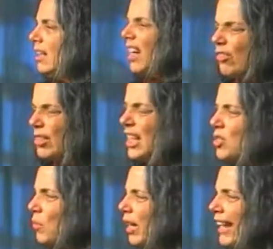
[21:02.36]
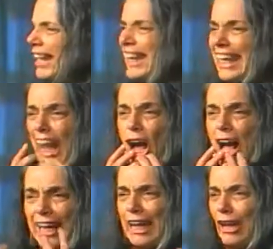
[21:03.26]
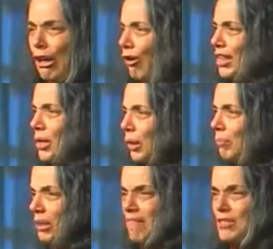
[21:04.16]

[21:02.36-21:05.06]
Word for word: The other kids were gawking. You know, they couldn't believe